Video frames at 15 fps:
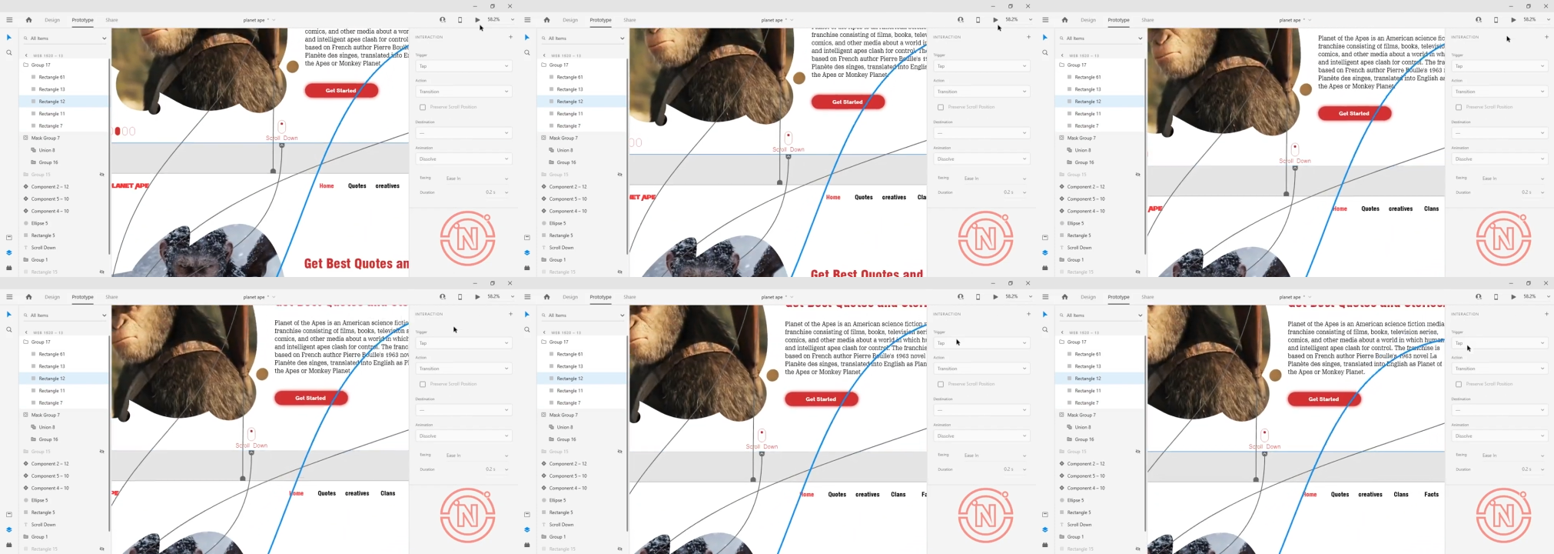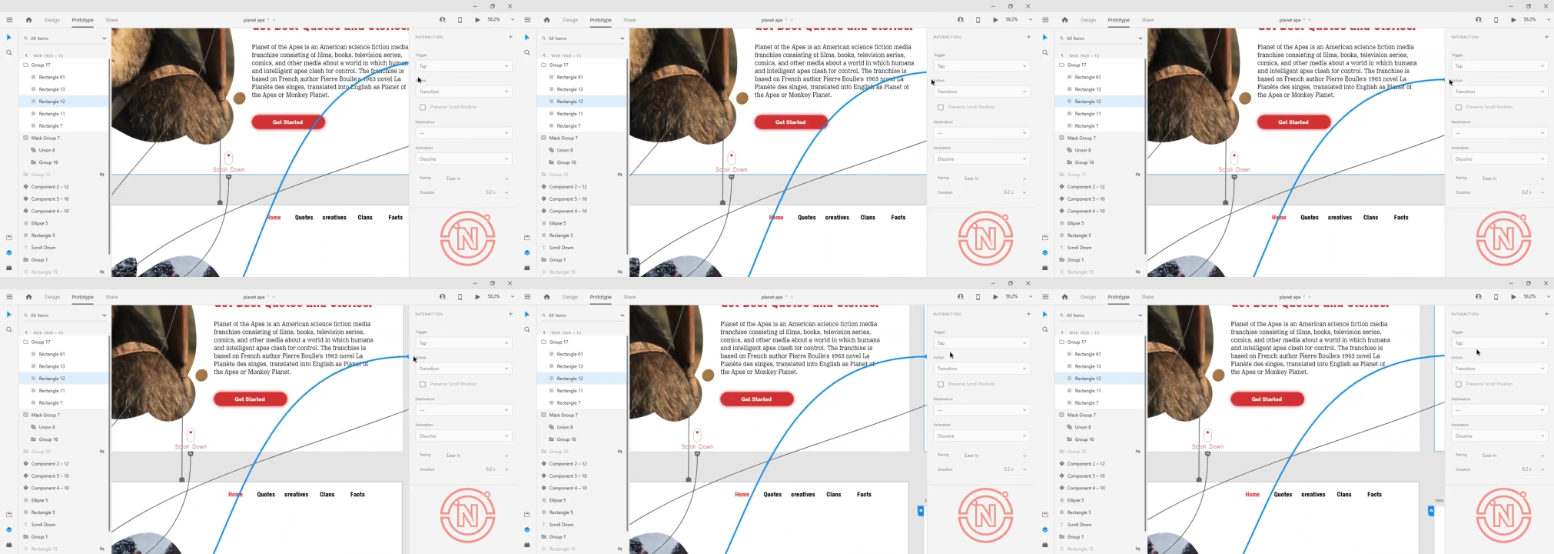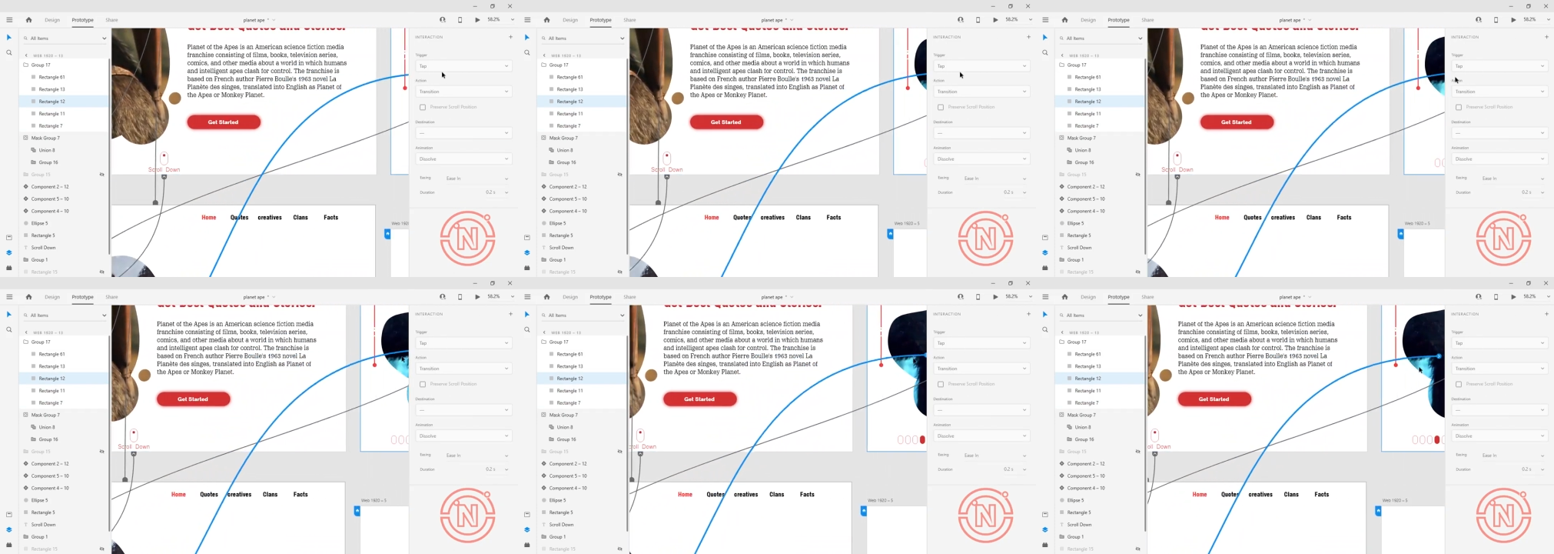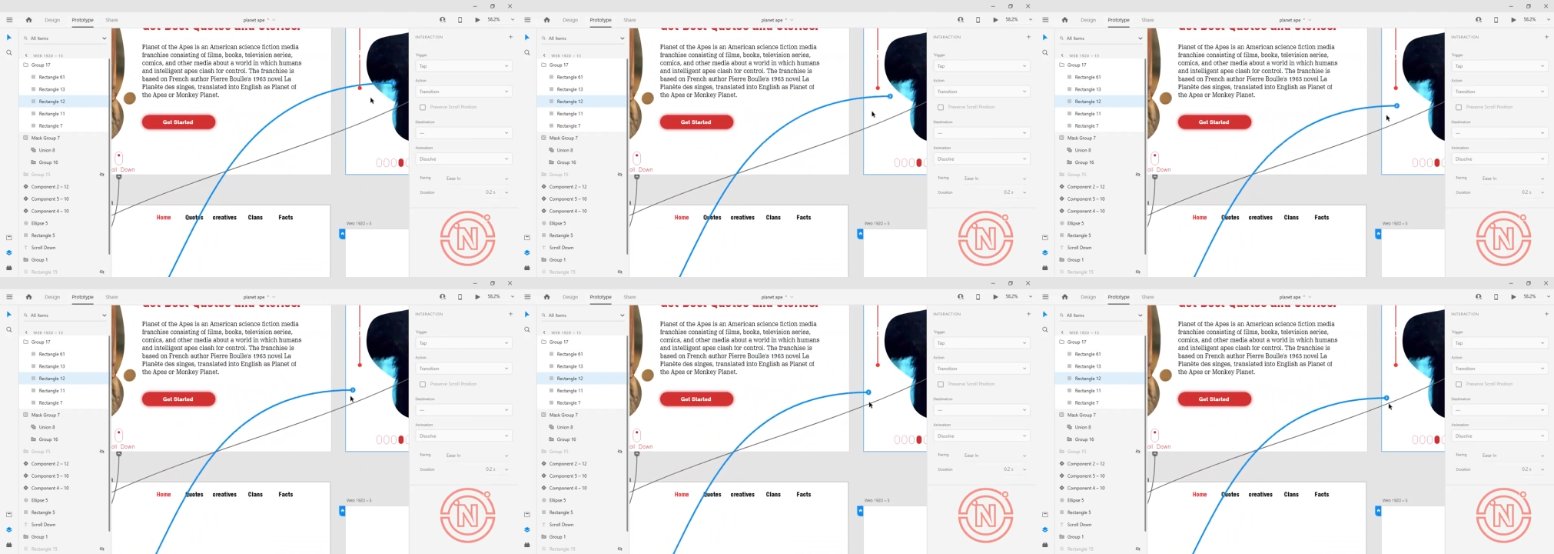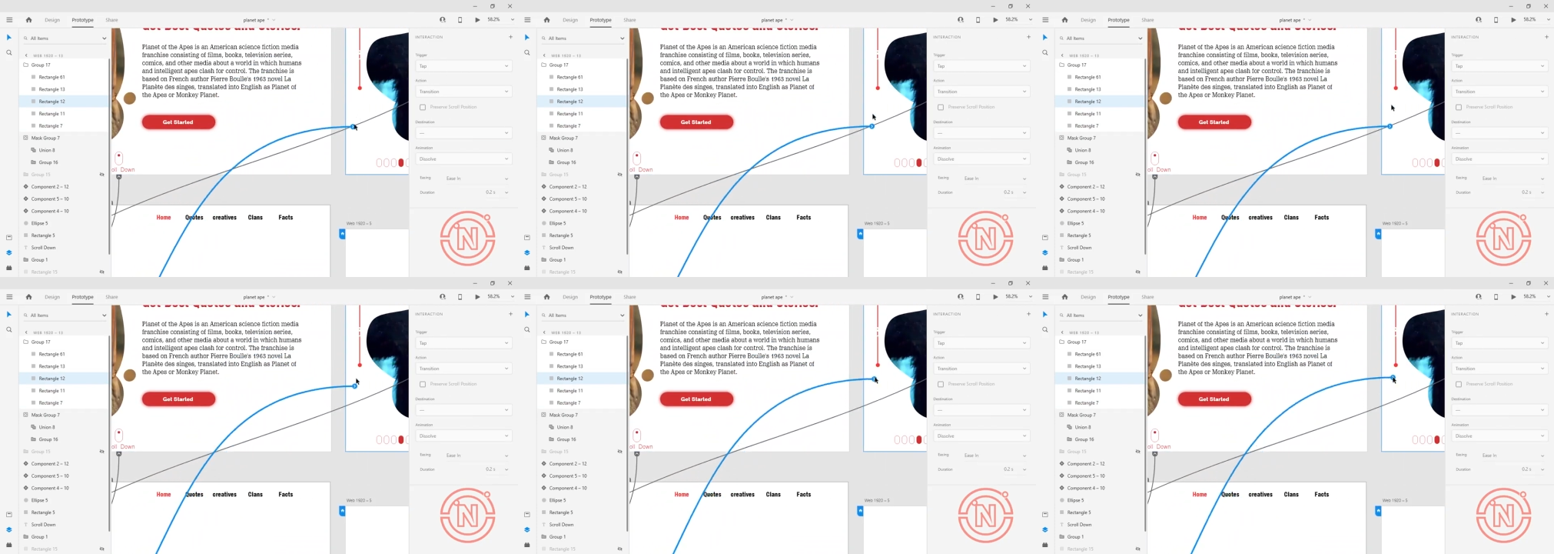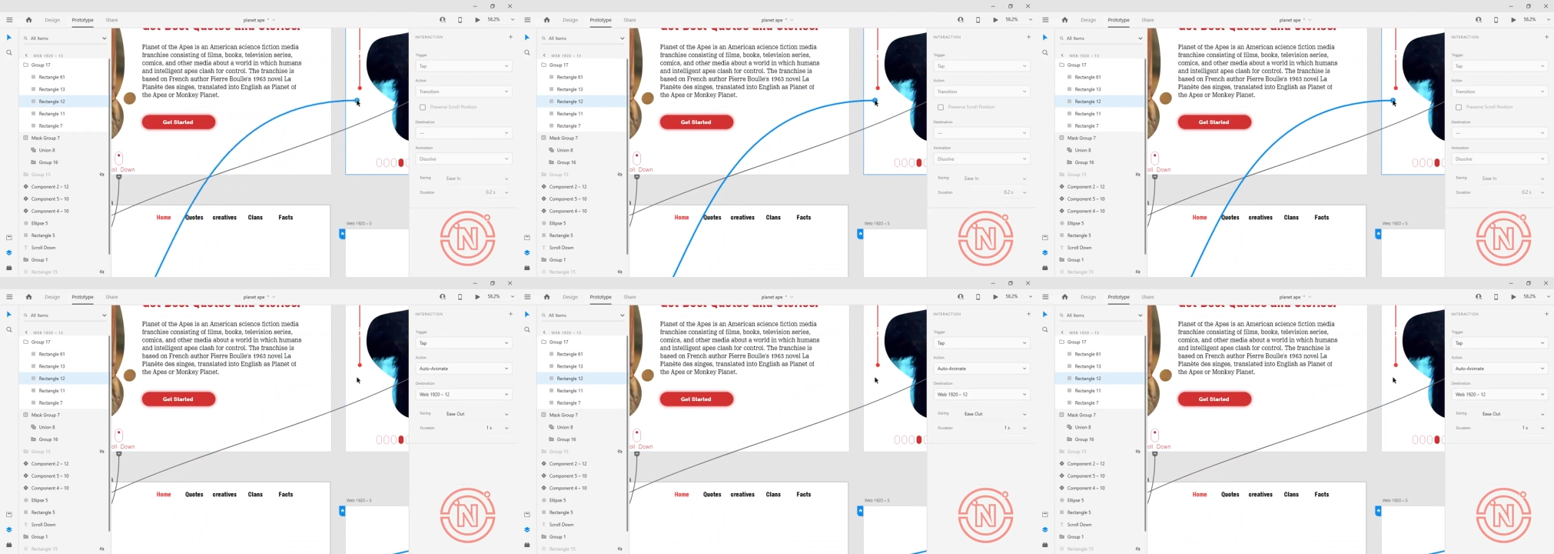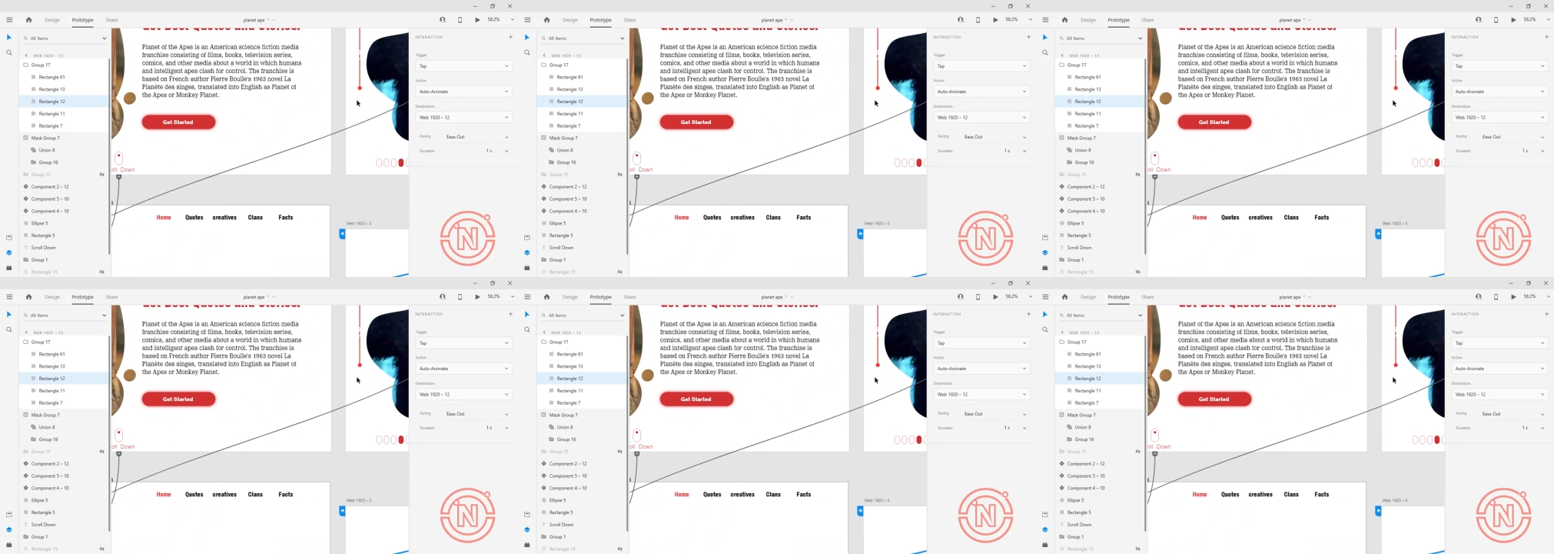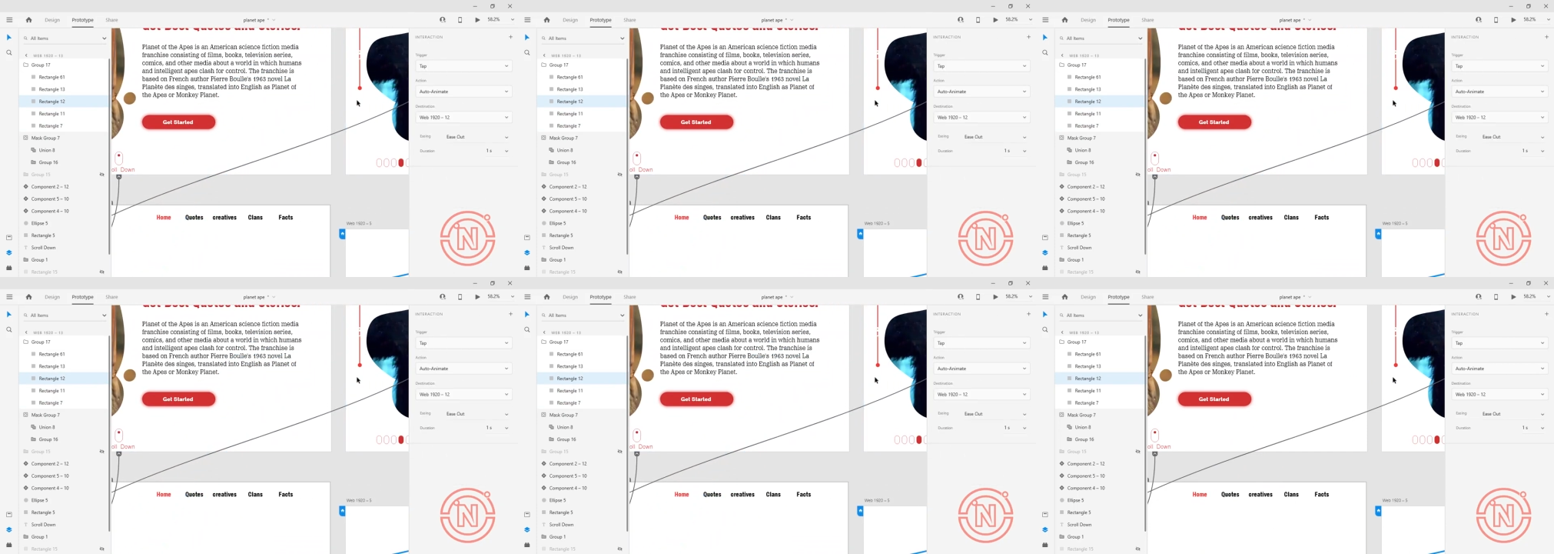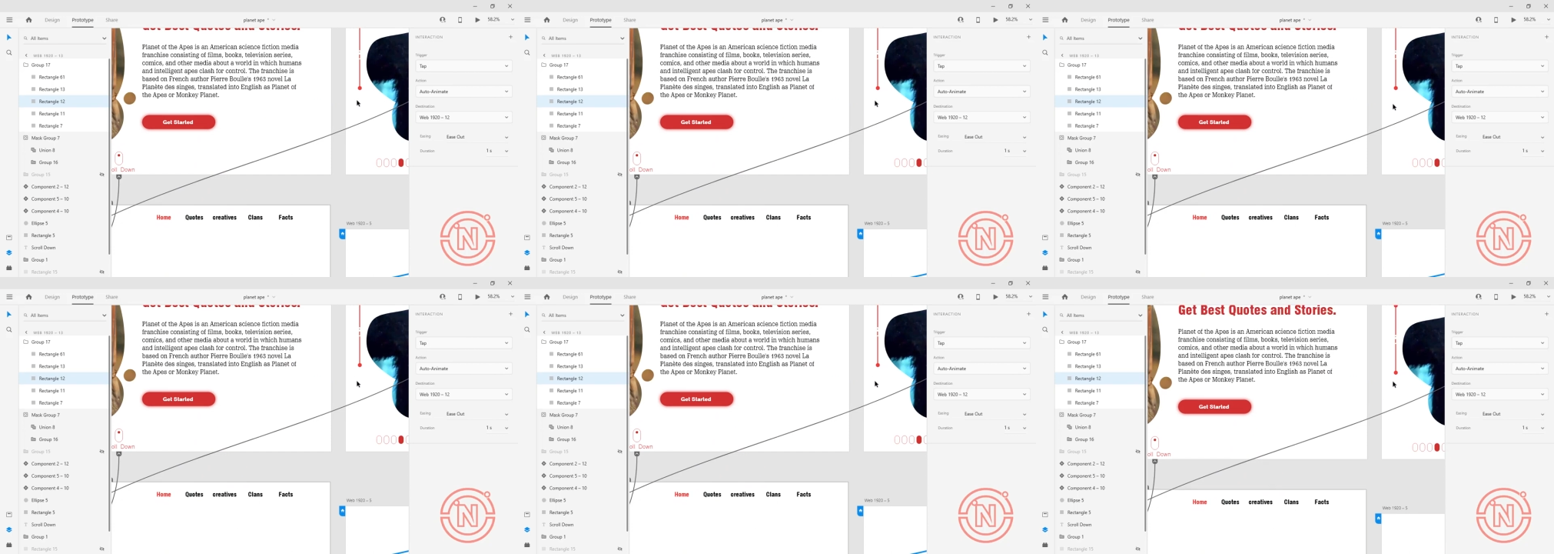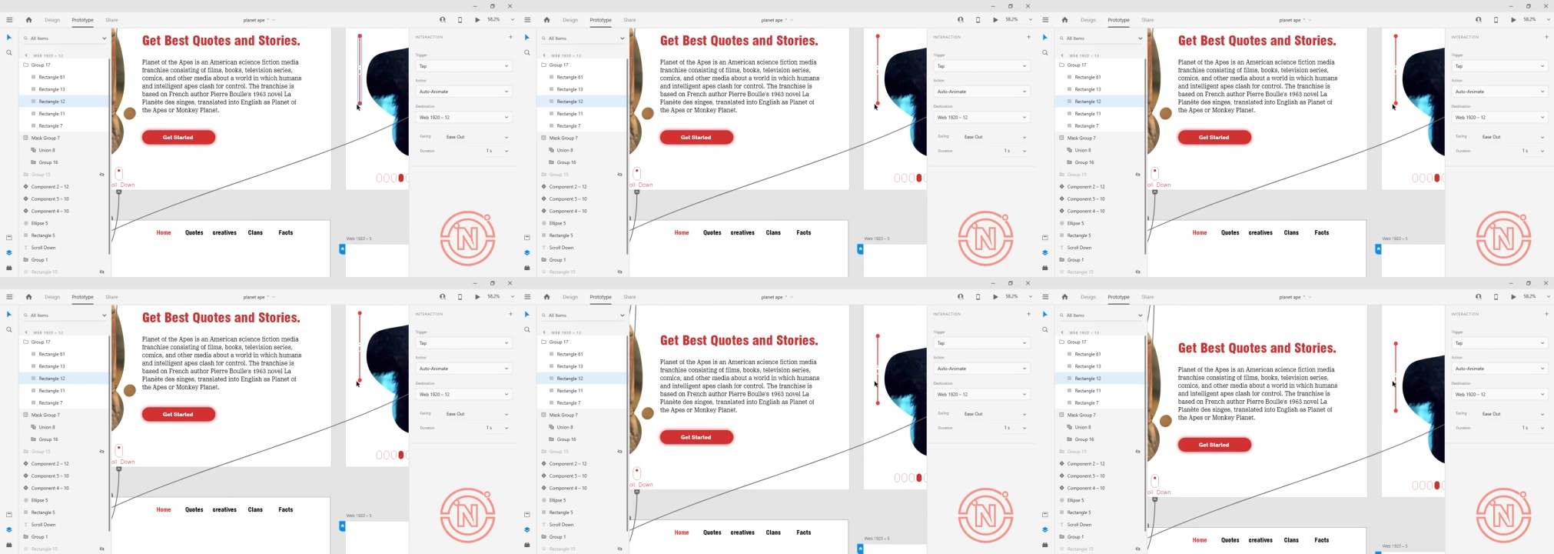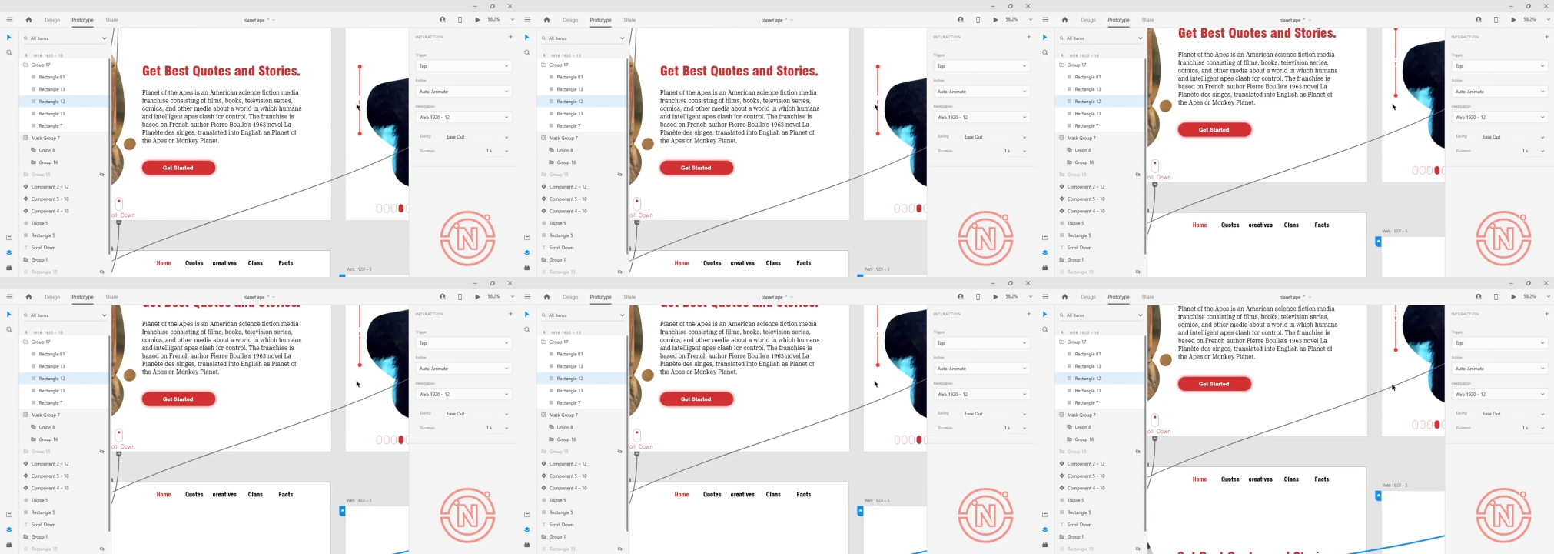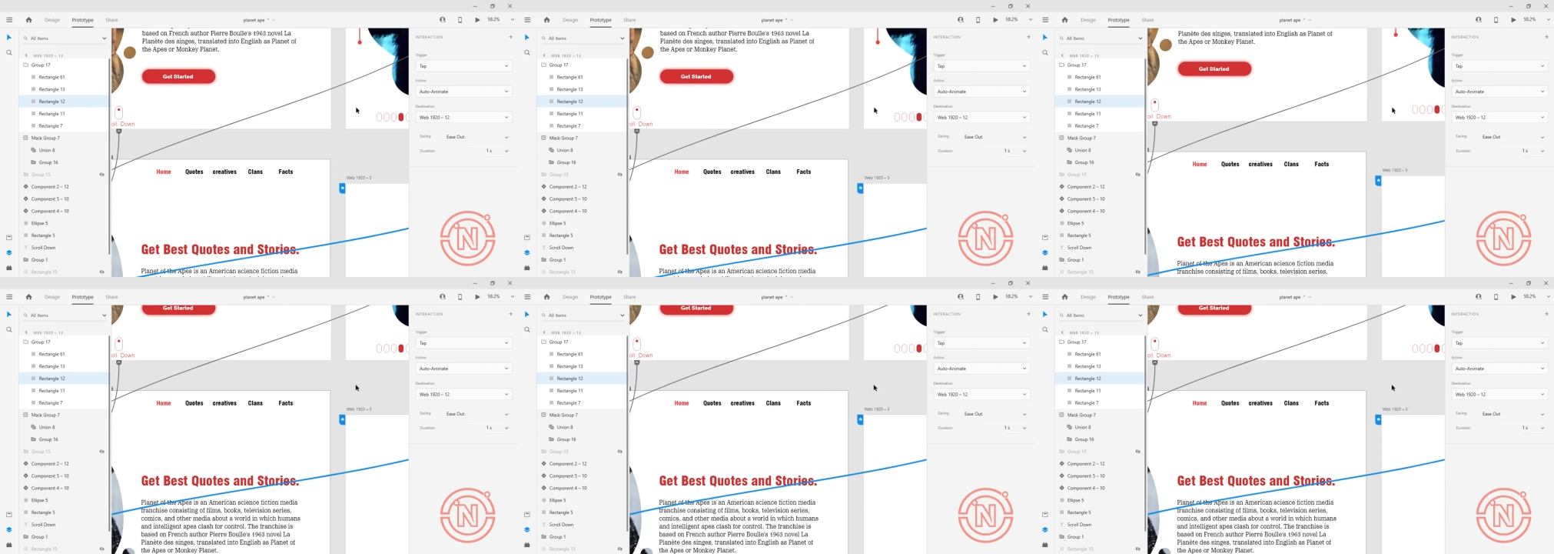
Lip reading: Nobody's mouth can be seen.